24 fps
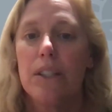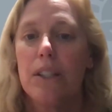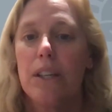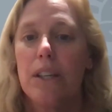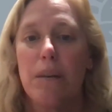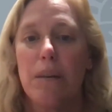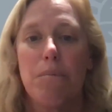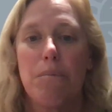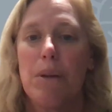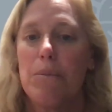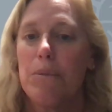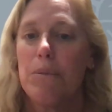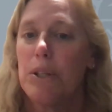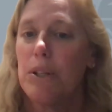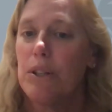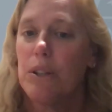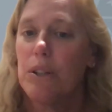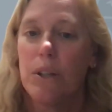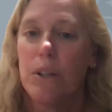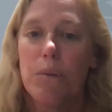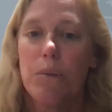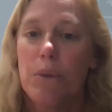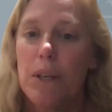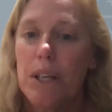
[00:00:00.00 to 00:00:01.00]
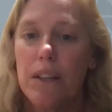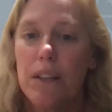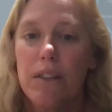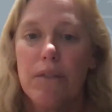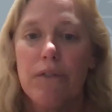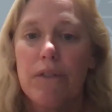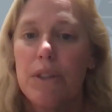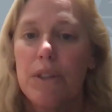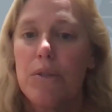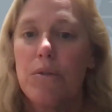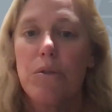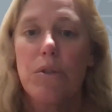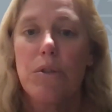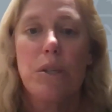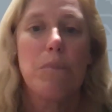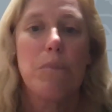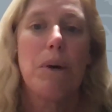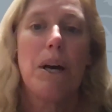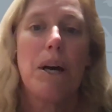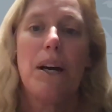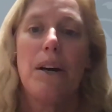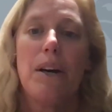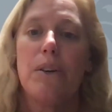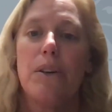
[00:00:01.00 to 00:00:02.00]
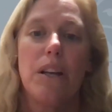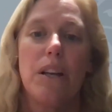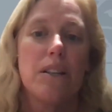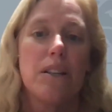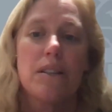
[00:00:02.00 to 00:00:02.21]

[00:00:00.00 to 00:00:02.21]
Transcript: like maybe you're a little bit confused about an